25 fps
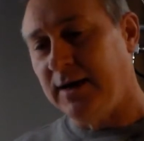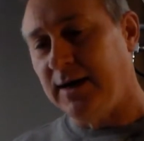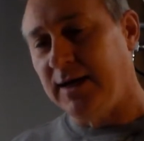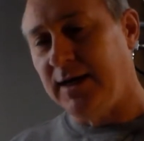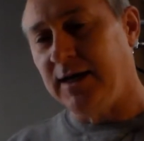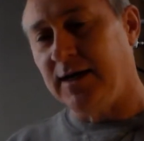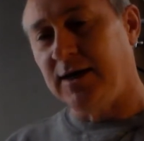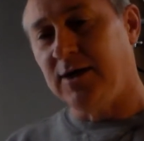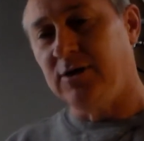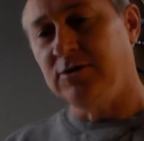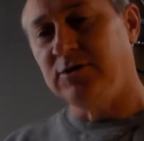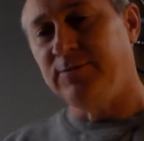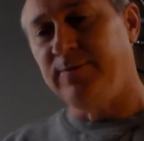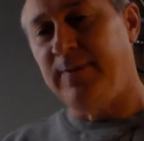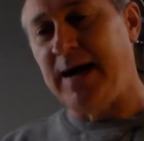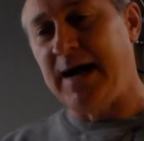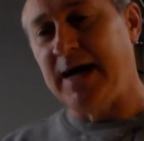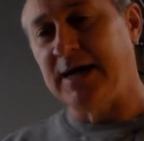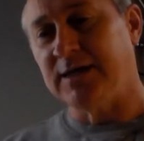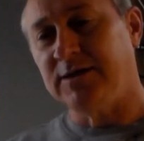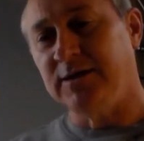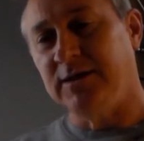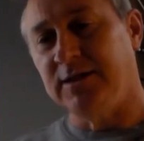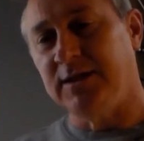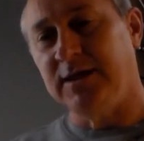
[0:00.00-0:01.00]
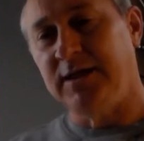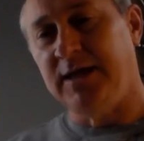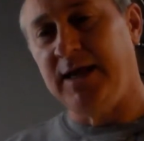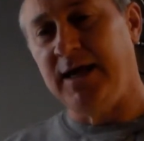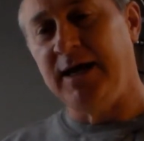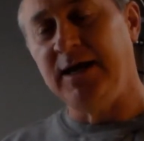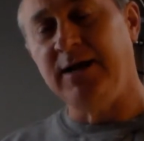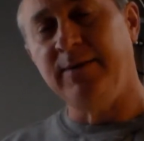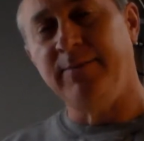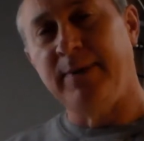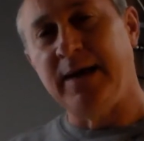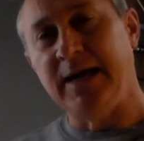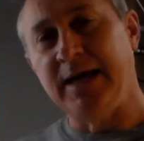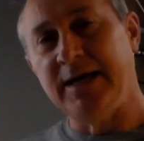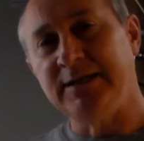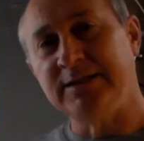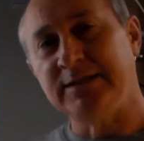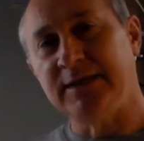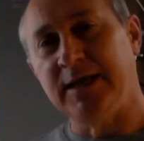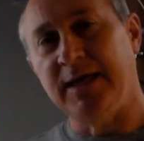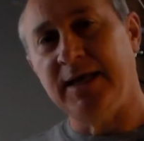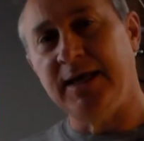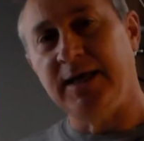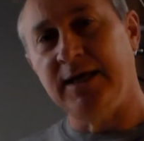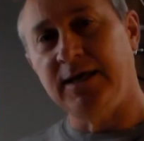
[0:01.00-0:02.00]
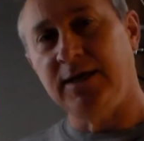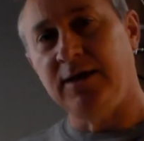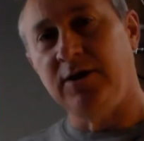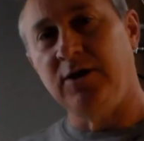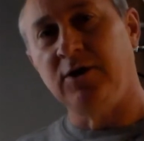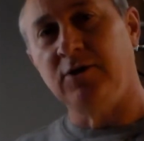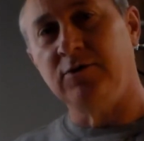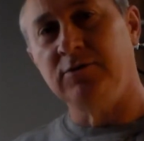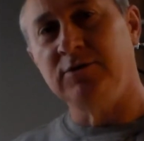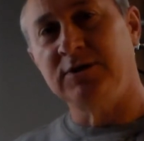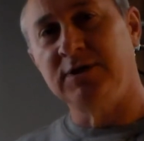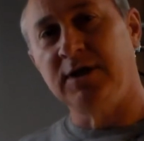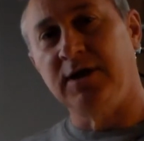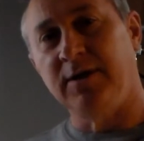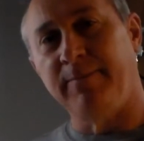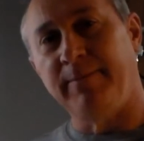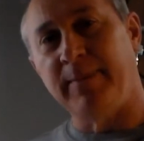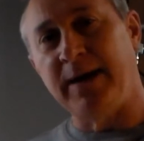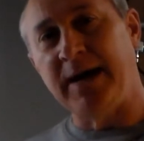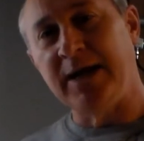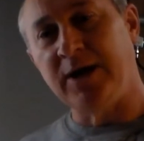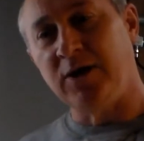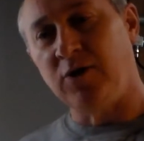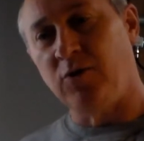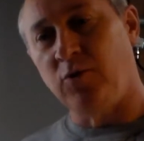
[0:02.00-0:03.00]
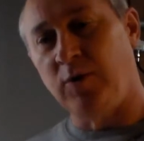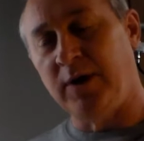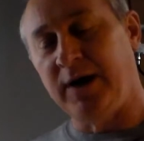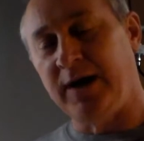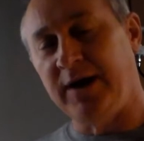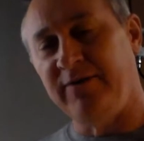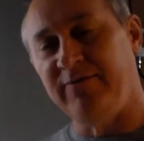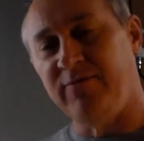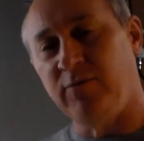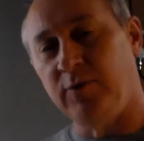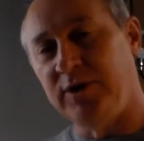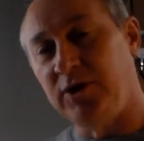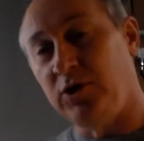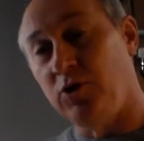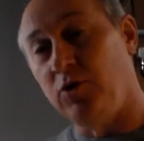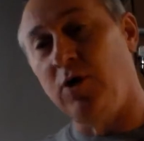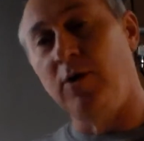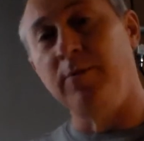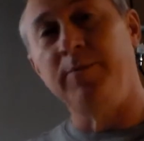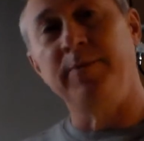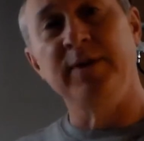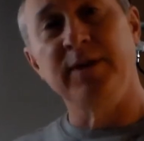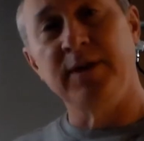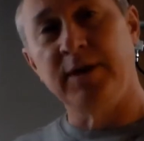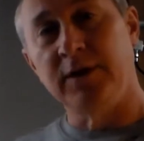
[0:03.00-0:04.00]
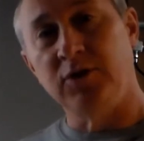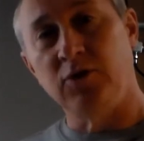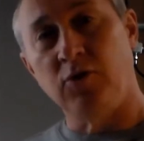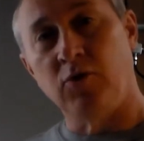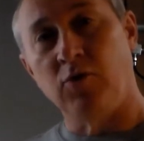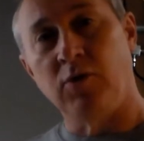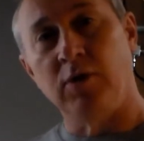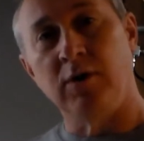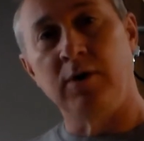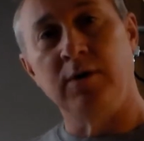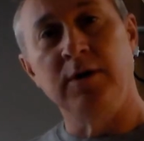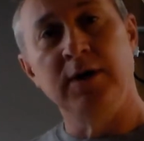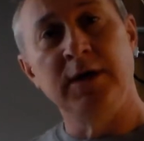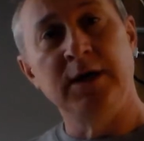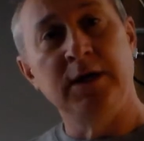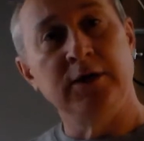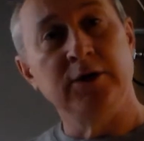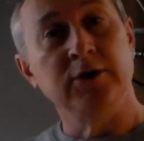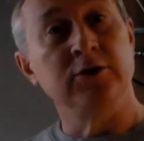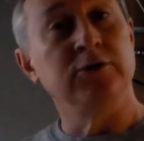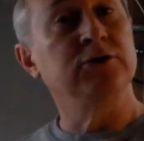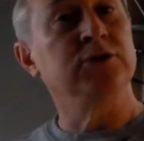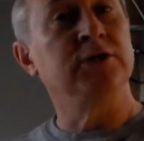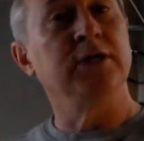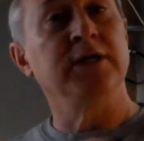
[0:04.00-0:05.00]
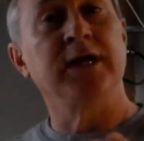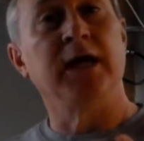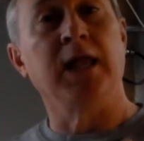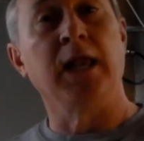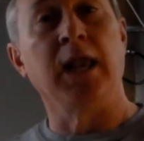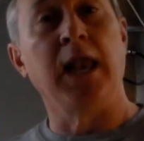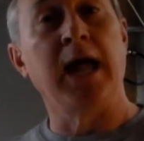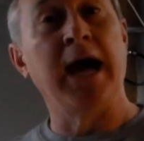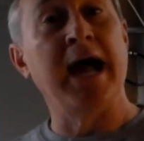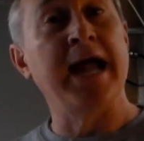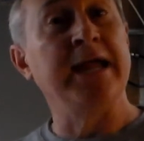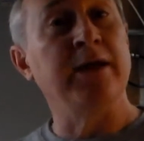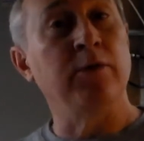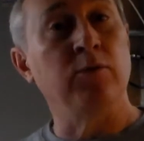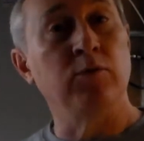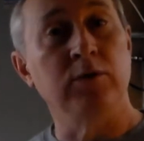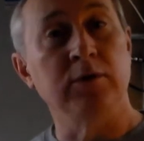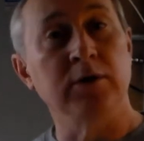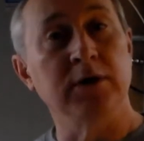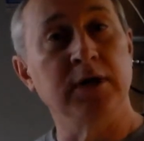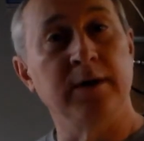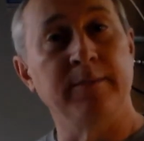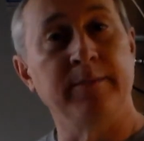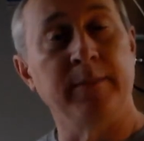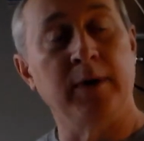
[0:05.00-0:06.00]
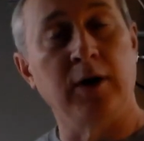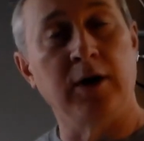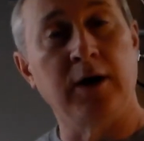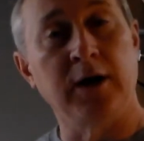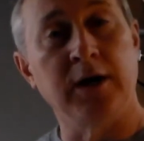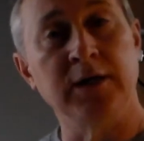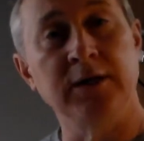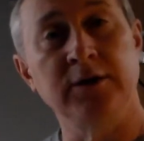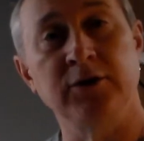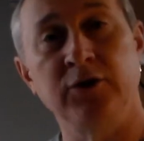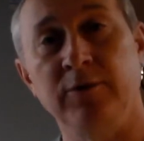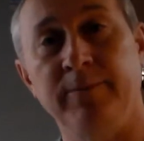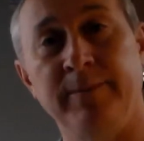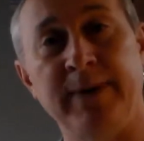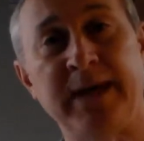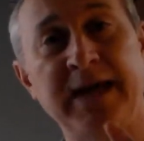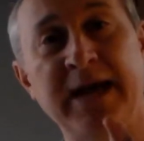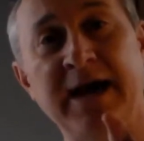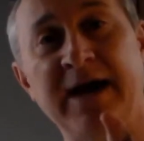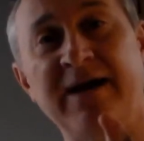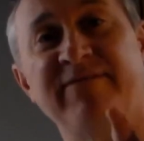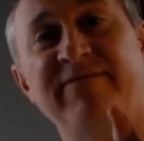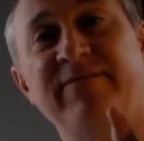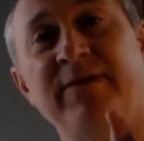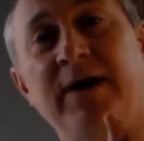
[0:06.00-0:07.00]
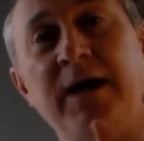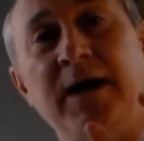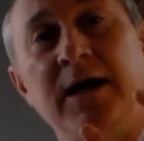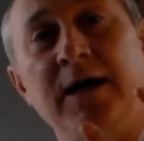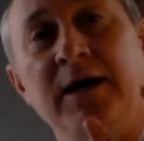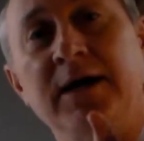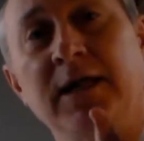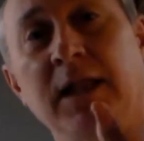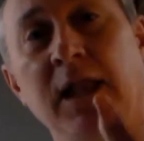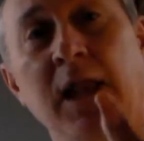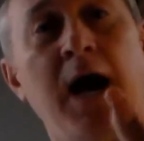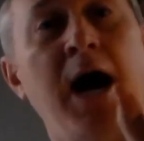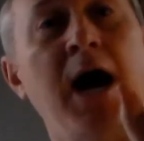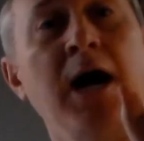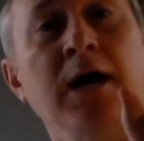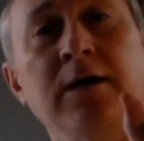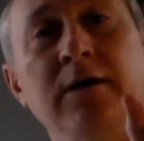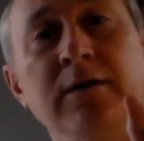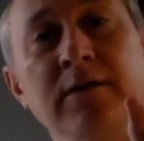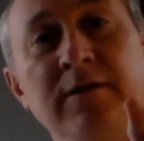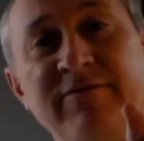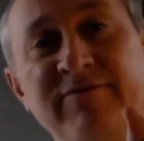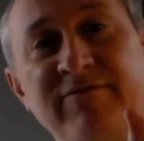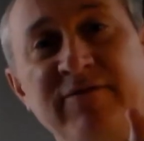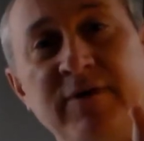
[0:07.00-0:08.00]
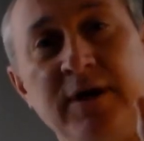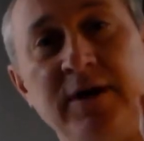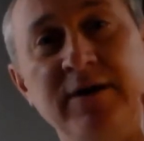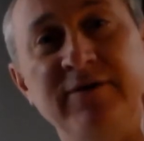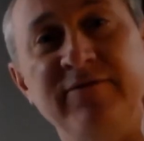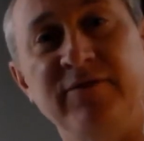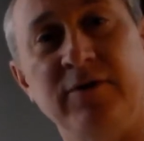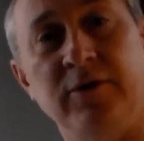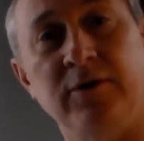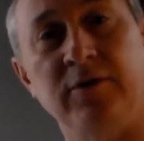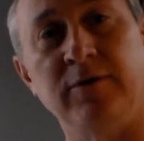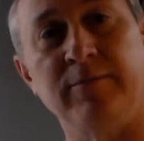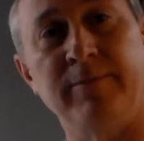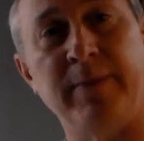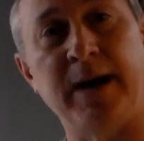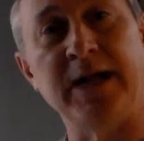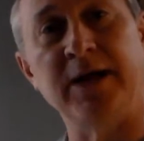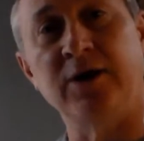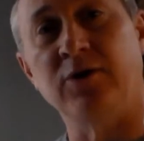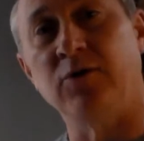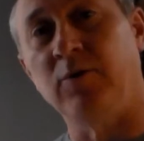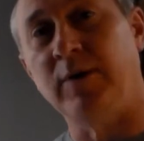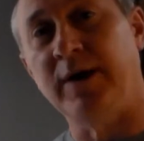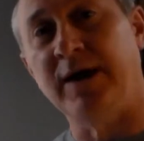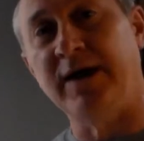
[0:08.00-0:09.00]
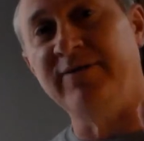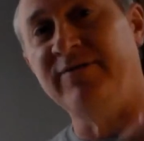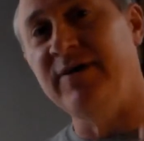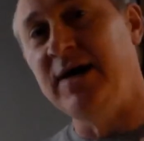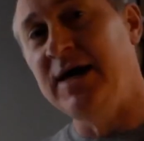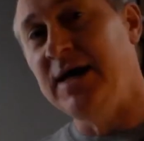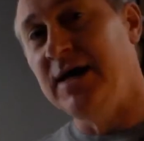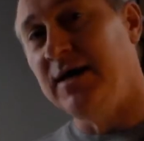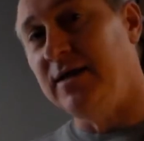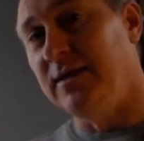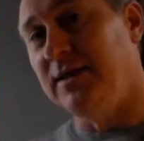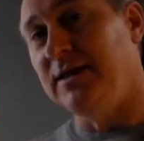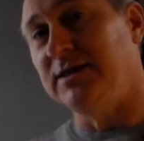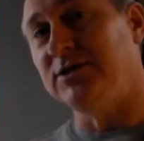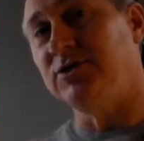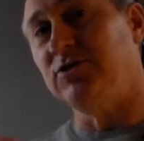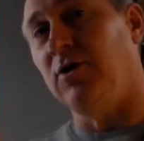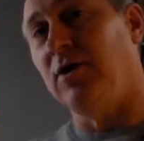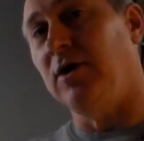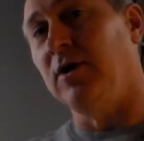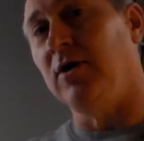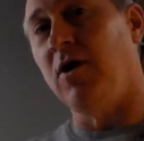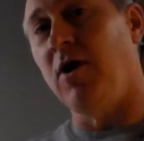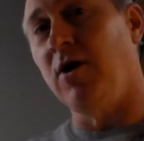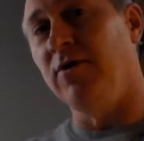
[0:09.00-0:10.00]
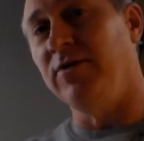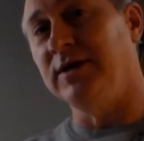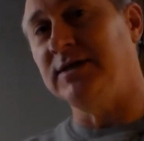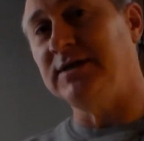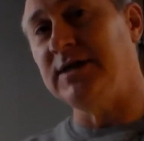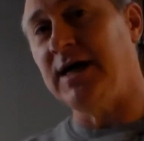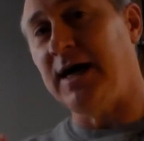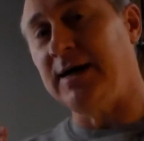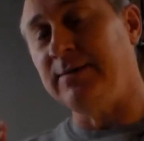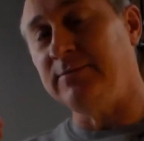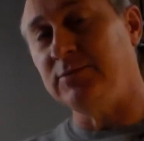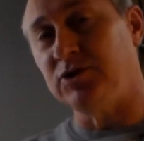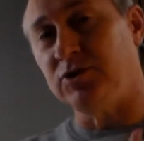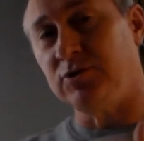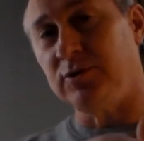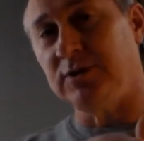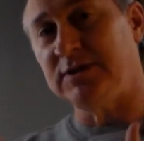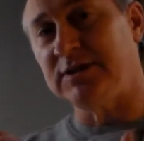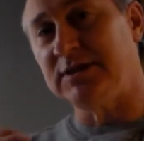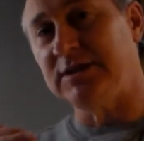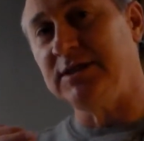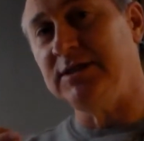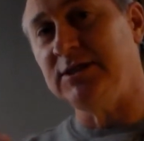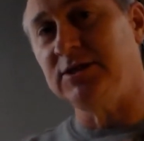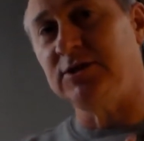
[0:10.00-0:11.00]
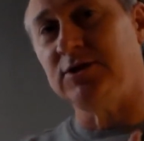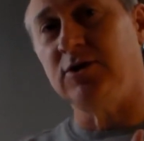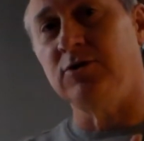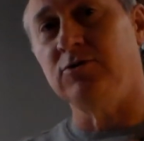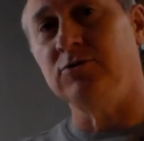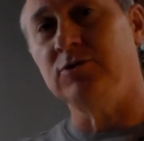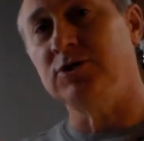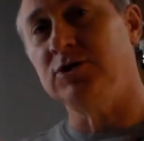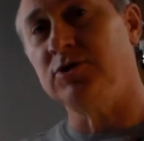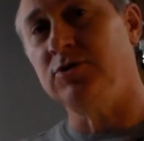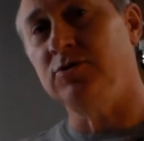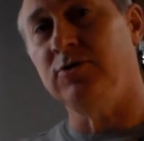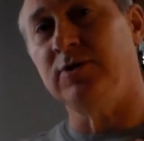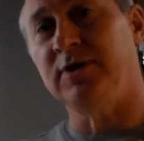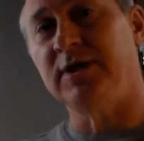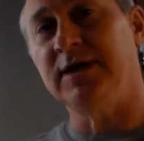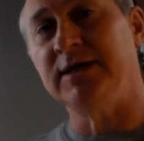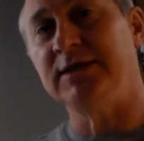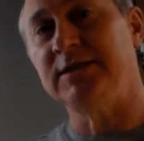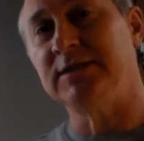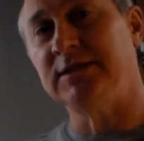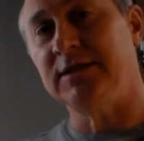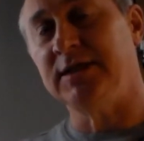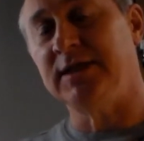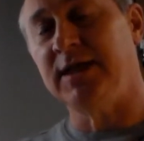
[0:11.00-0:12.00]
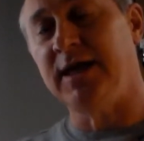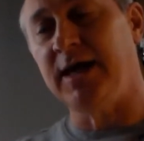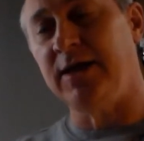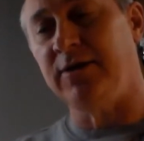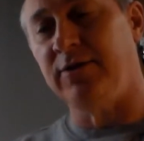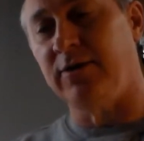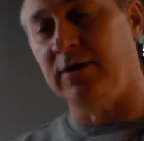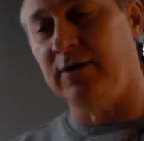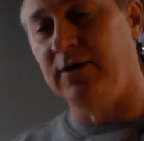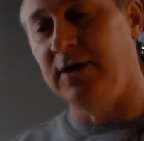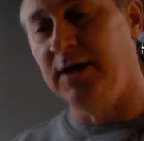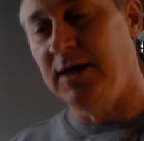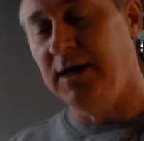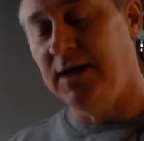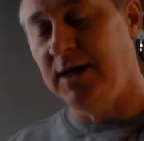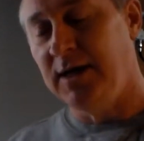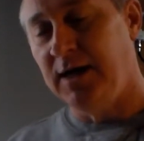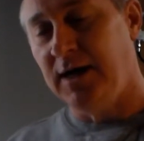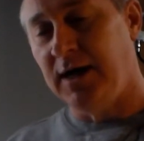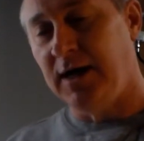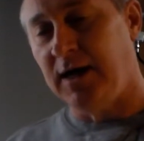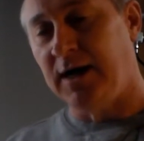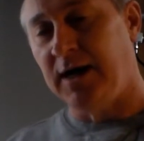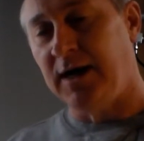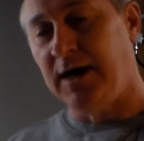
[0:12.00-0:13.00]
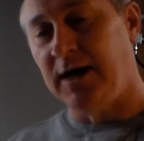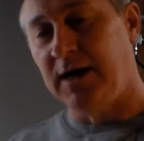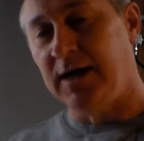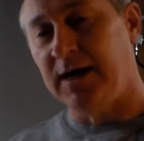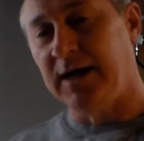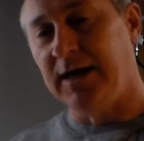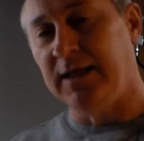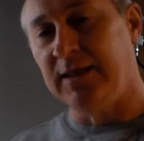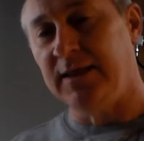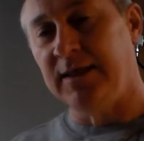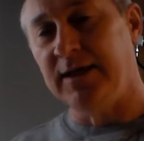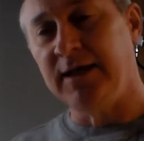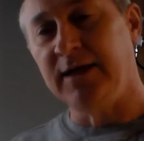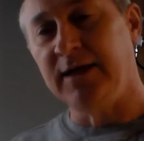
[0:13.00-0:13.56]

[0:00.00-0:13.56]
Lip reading: it goes back to the database and it knows that a microwave, when you open the door, usually a light will come on. You may have a clock on the front of your microwave that's on all the time, so it sees those two things together. And